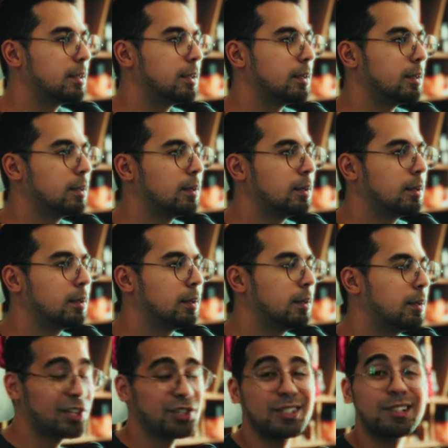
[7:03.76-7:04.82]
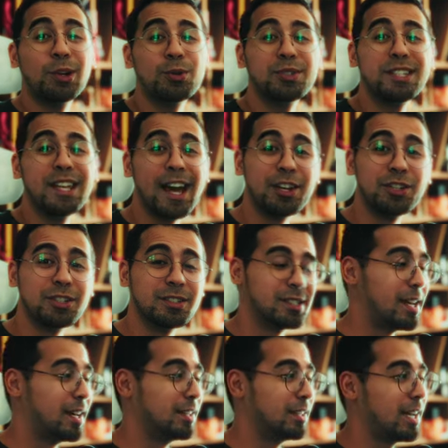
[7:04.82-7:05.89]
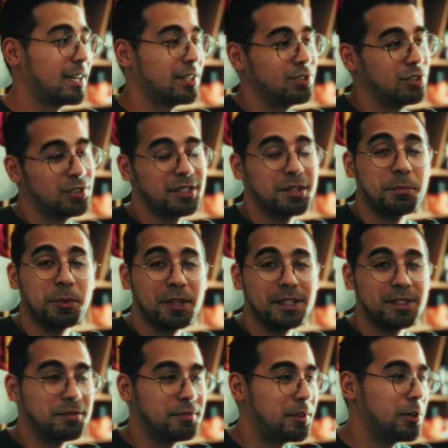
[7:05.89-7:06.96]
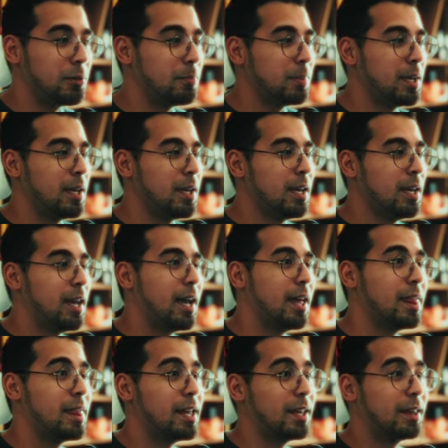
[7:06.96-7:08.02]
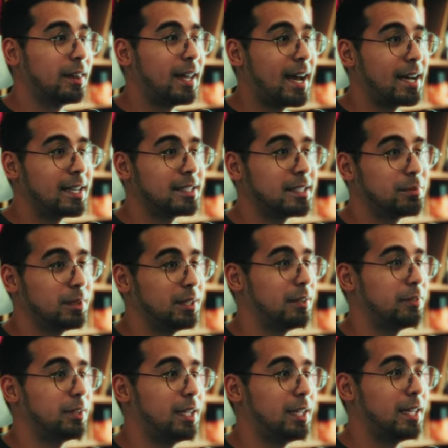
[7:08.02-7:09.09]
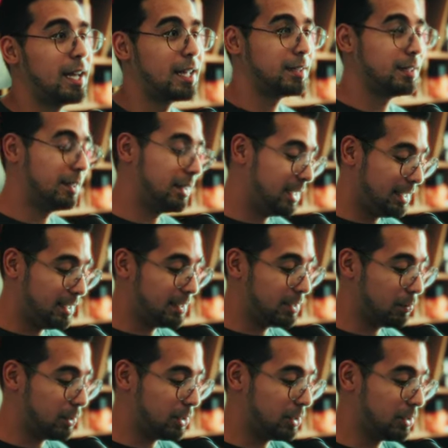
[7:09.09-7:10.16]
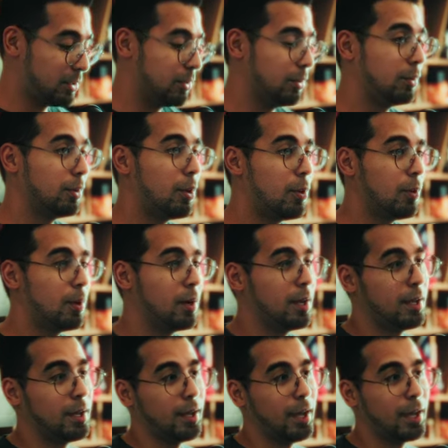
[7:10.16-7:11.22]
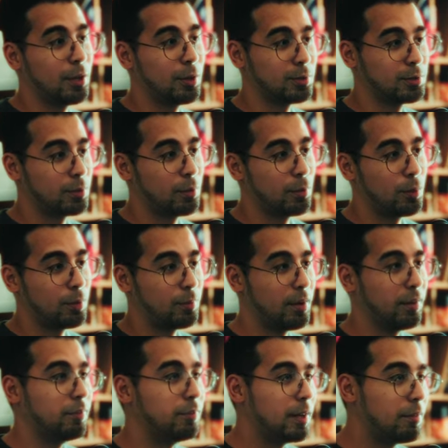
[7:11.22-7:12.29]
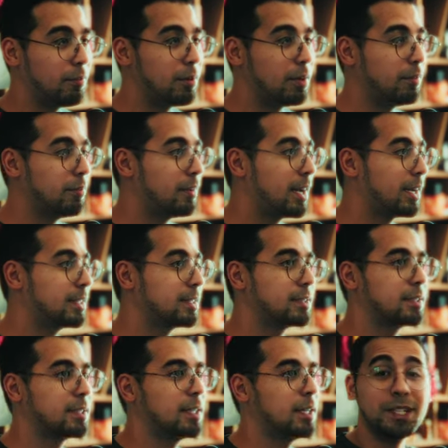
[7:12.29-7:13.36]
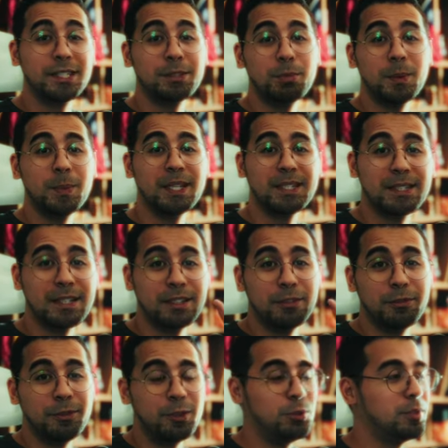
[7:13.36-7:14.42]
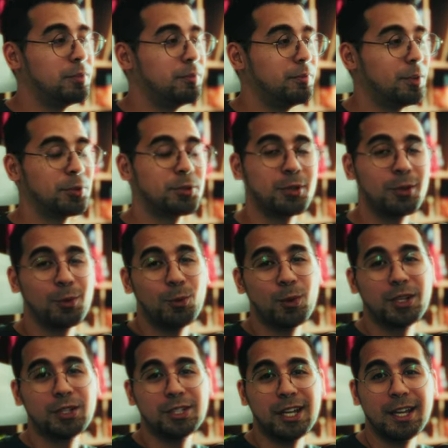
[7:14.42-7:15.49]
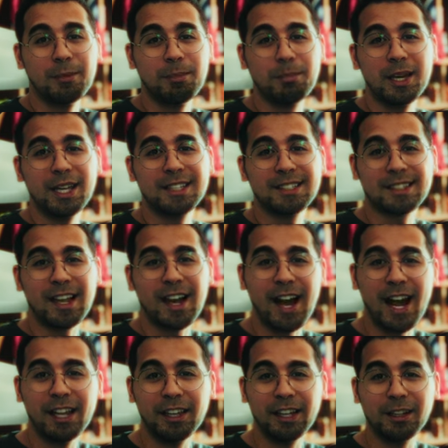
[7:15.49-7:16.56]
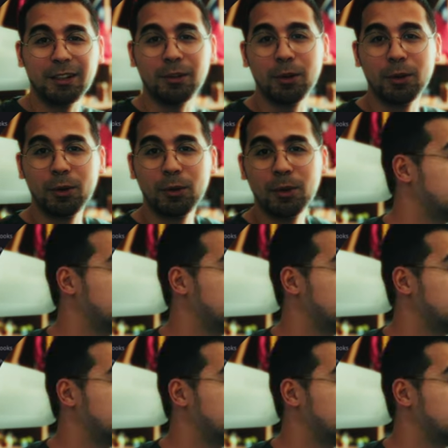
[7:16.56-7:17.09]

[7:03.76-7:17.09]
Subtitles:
good. It just glows the edges and kind of just simulates film. And then last, but definitely not the least, which is glow, and also one of my favorite effects. This mimics a diffusion filter, which it makes the highlight glow.